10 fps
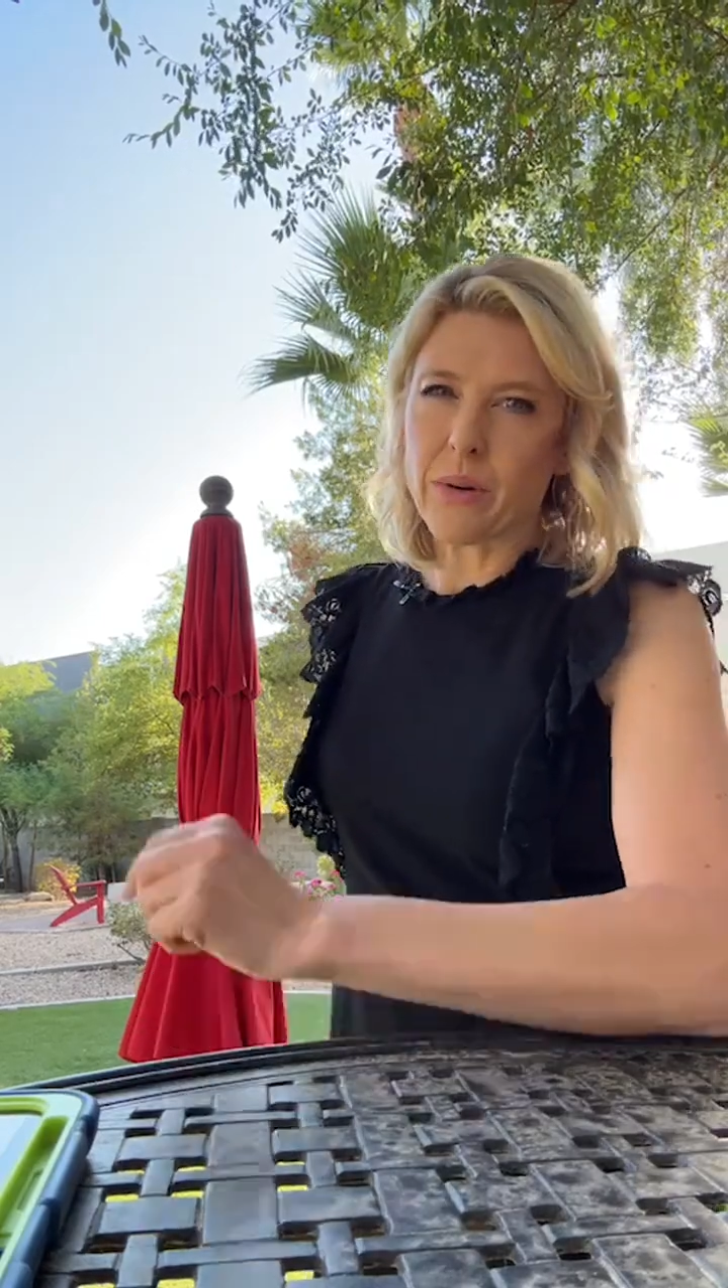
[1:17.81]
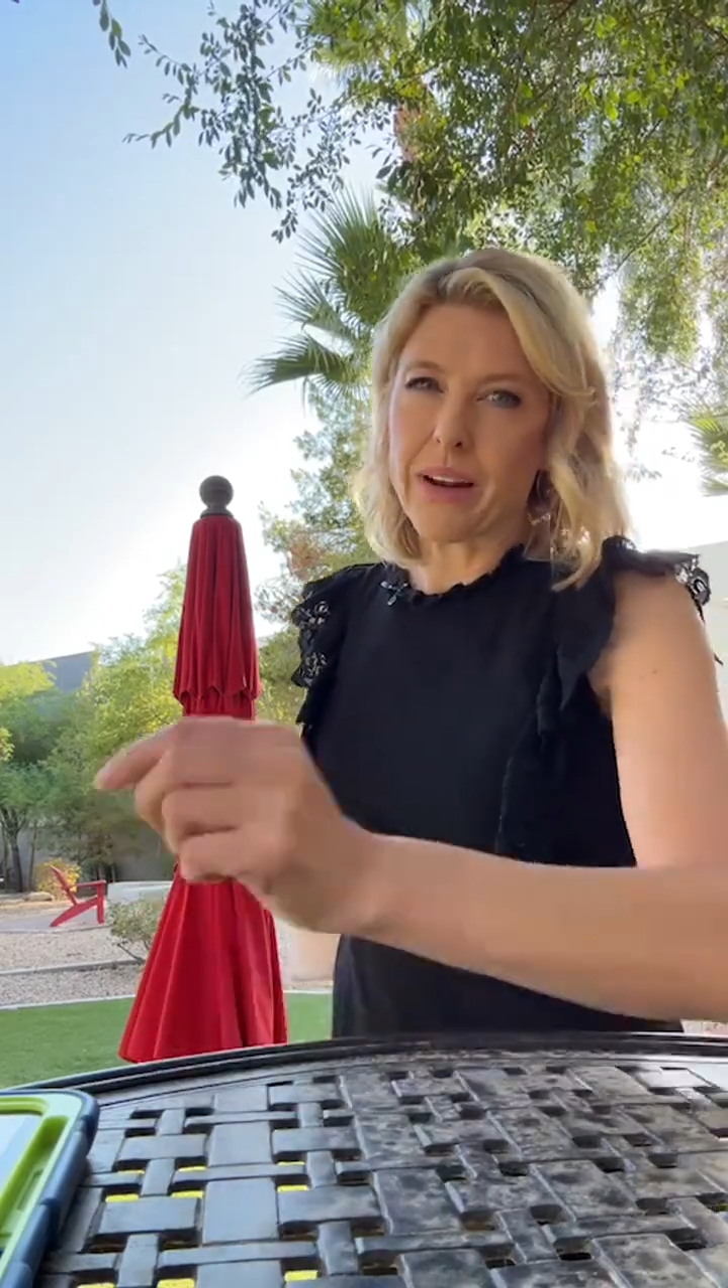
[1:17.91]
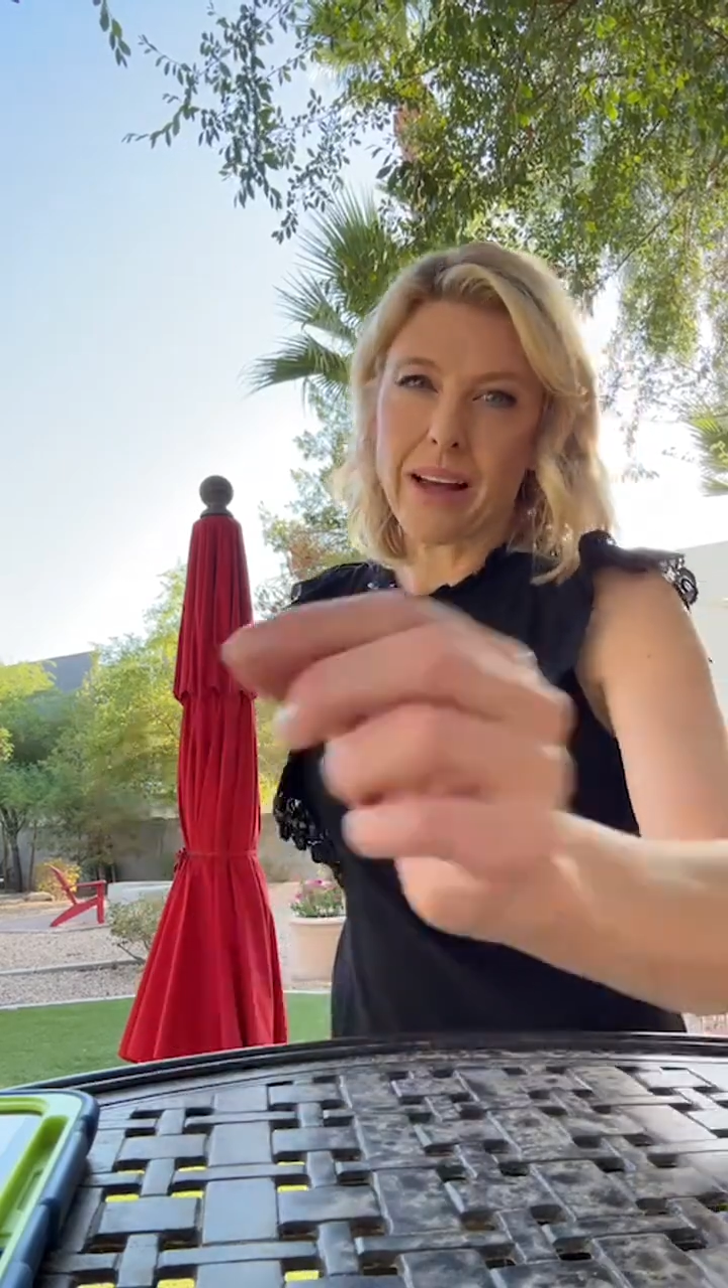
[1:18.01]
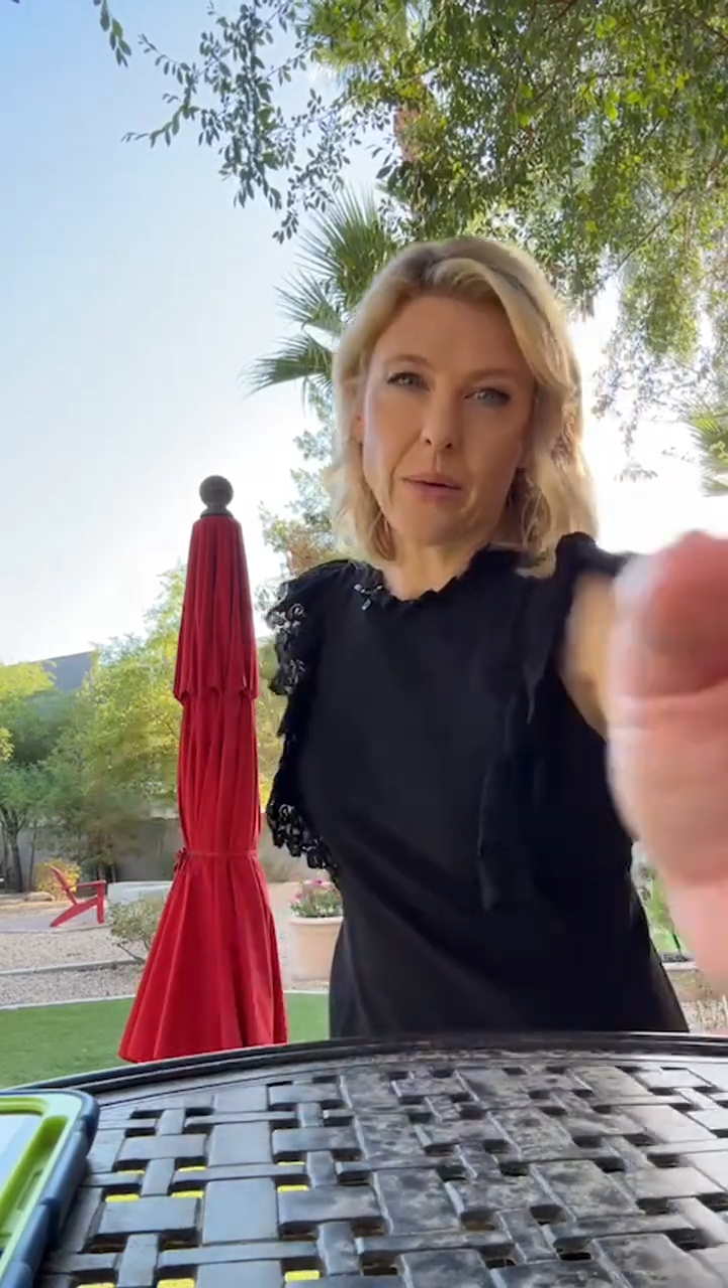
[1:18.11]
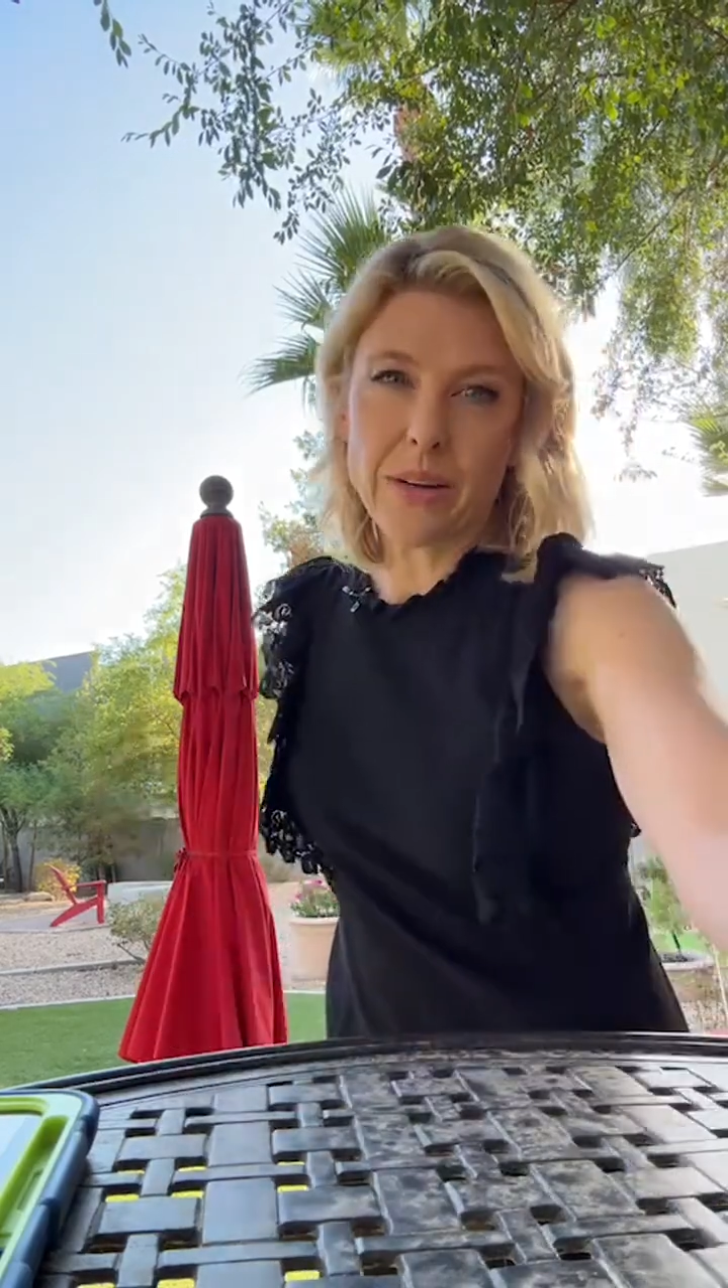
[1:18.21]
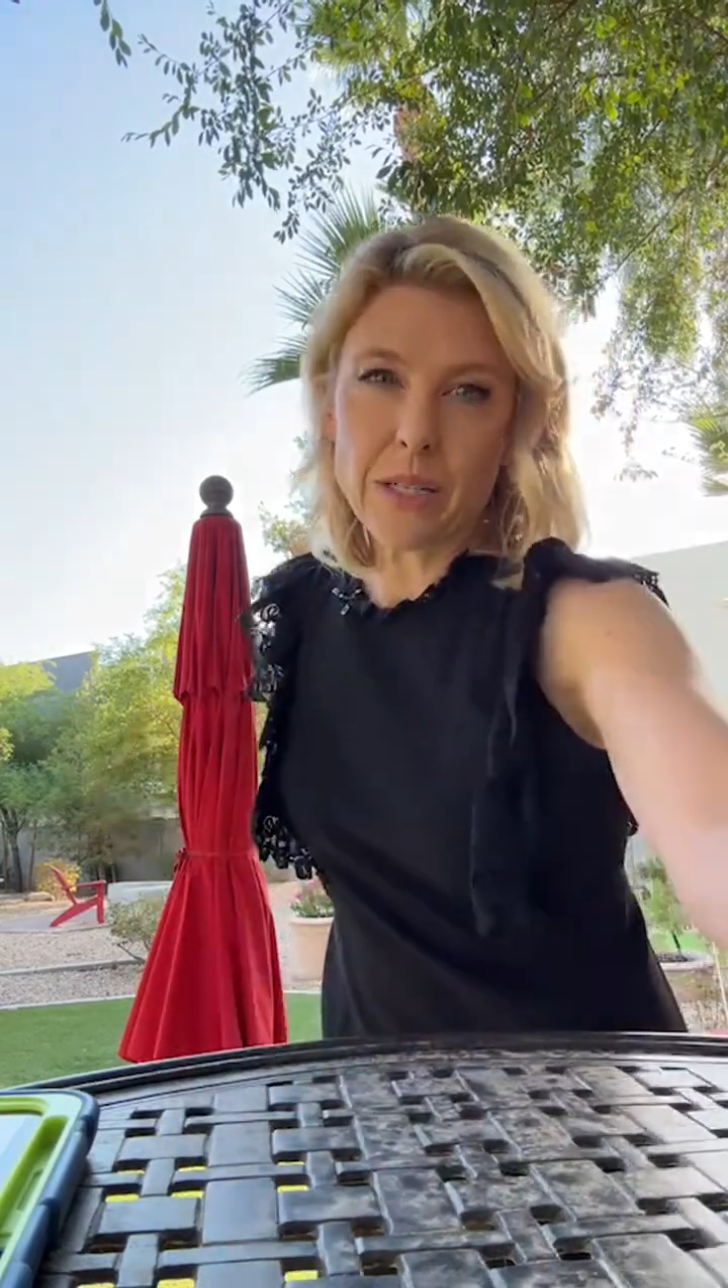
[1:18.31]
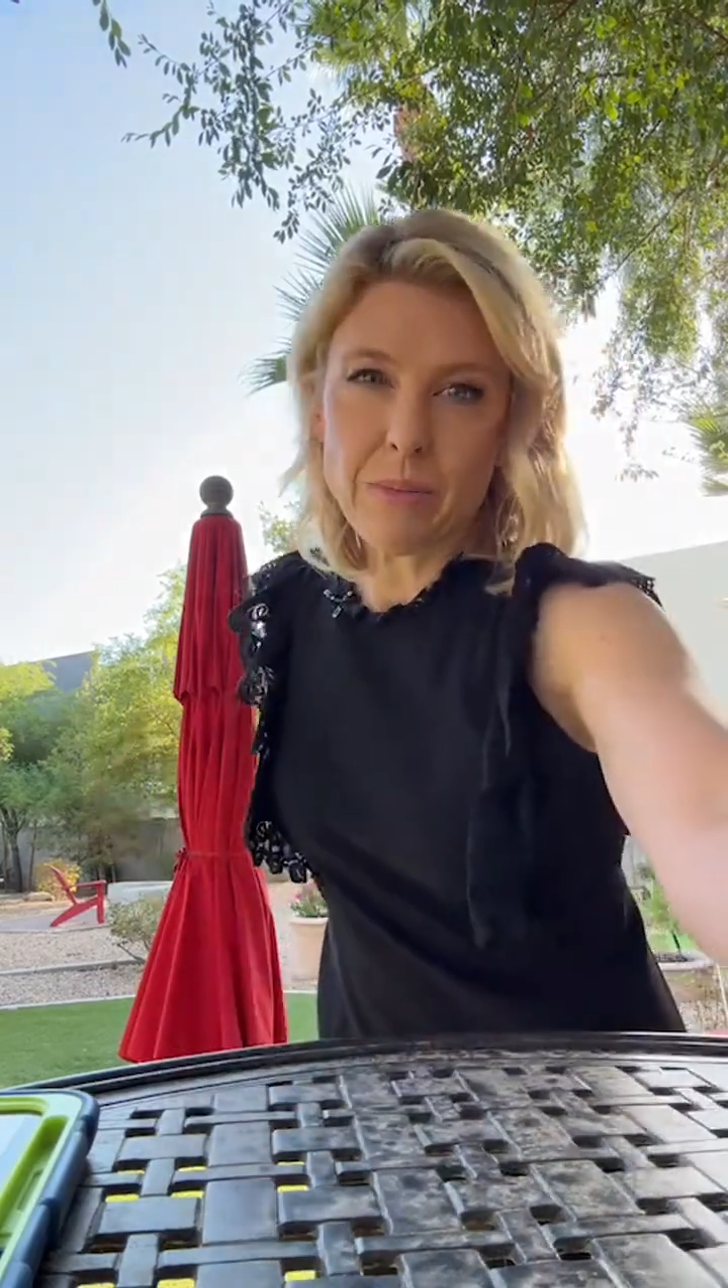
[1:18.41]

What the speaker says: or not going